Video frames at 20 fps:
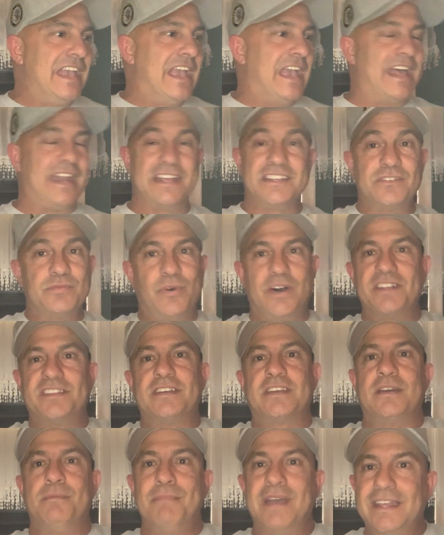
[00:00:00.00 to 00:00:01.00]
And I just want
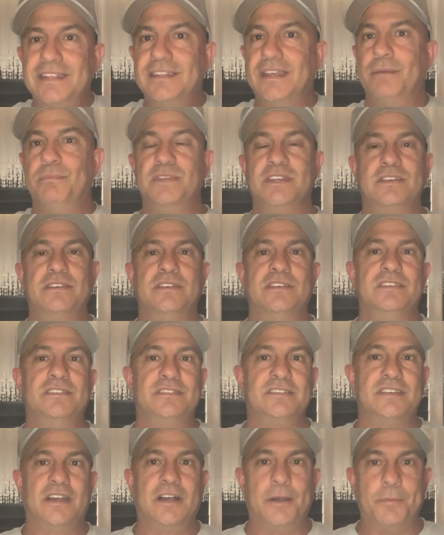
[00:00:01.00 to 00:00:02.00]
to commend them
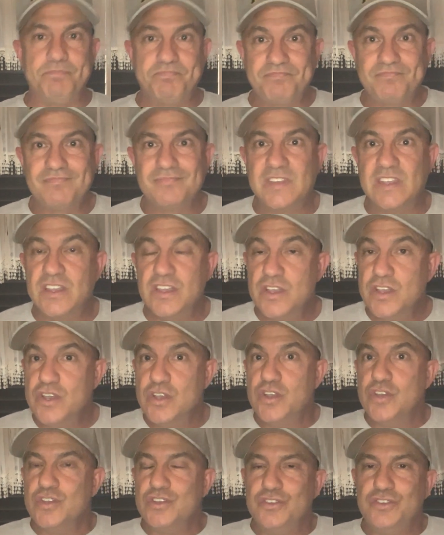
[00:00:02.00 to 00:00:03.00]
because,
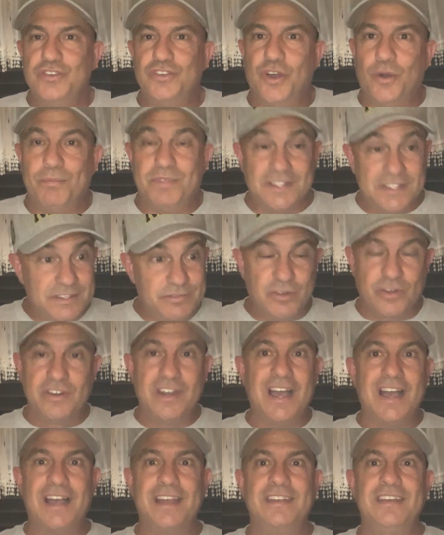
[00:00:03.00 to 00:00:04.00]
you know, believe it or
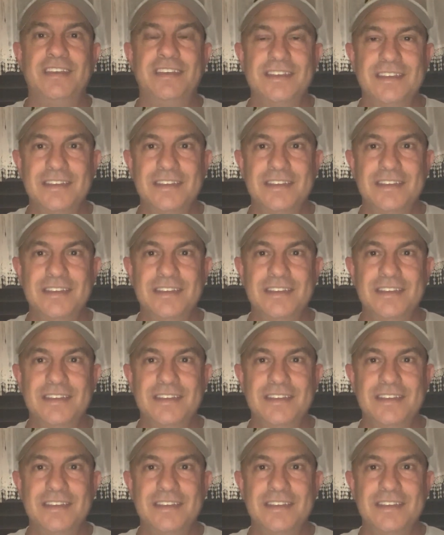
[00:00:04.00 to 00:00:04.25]
not,